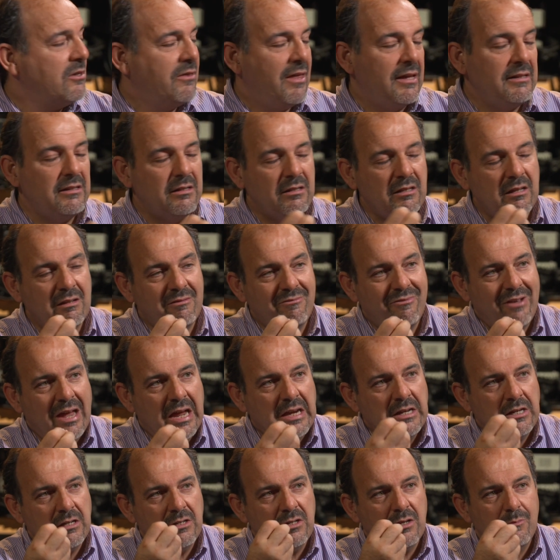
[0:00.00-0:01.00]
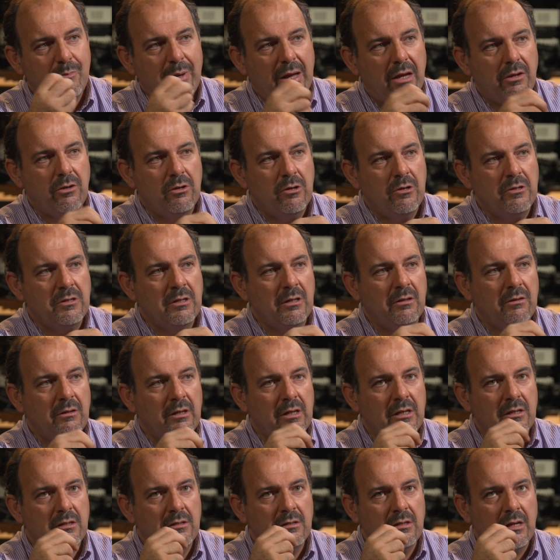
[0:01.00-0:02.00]
that's the advantage about using
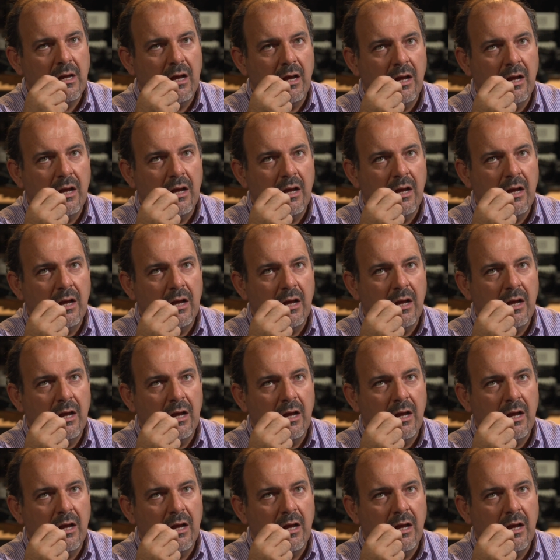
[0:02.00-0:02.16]
these